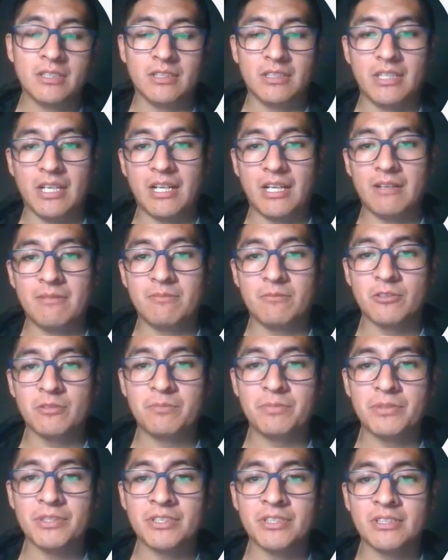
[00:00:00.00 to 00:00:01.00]
They have
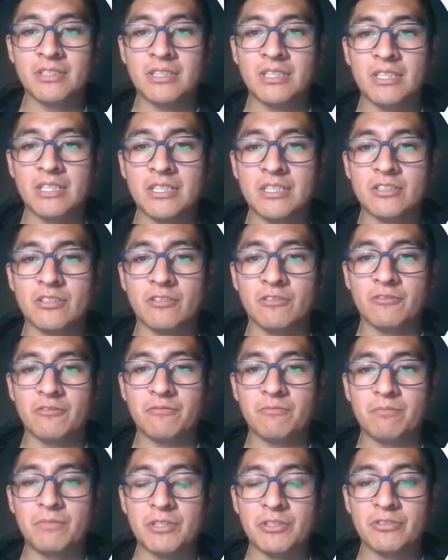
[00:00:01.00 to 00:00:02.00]
more percentage
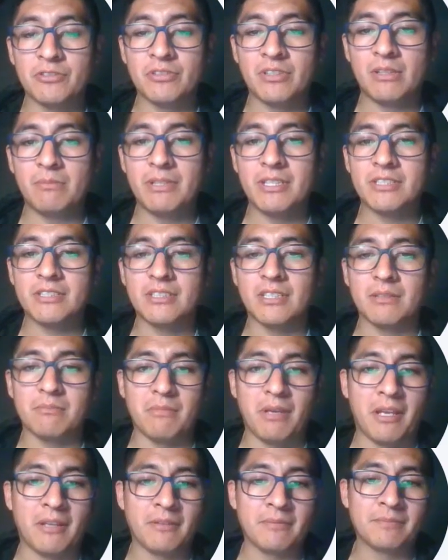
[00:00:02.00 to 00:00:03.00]
of personal best
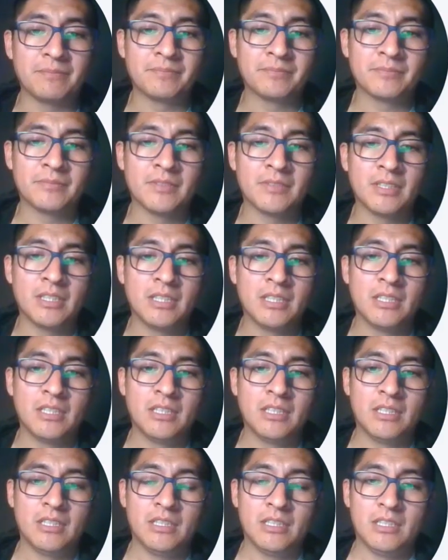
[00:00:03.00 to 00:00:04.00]
than men.
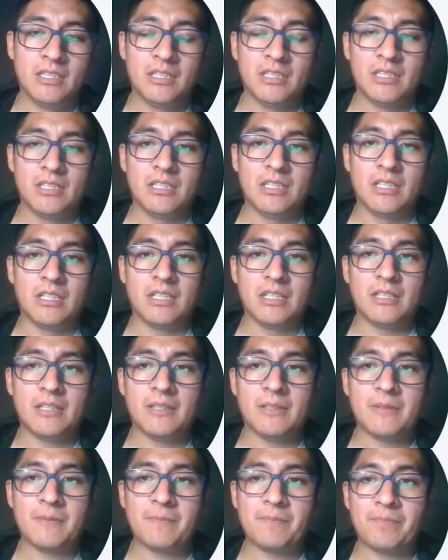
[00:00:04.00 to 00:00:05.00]

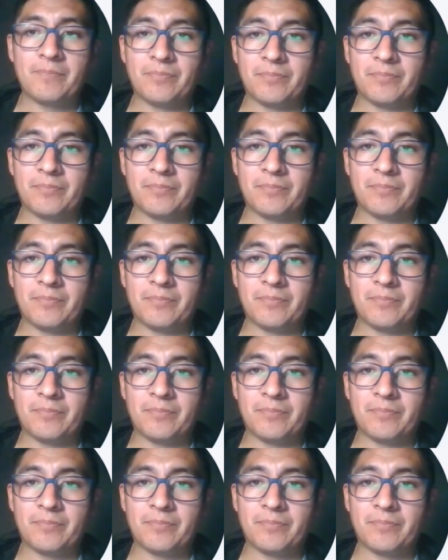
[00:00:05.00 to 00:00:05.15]
Uh,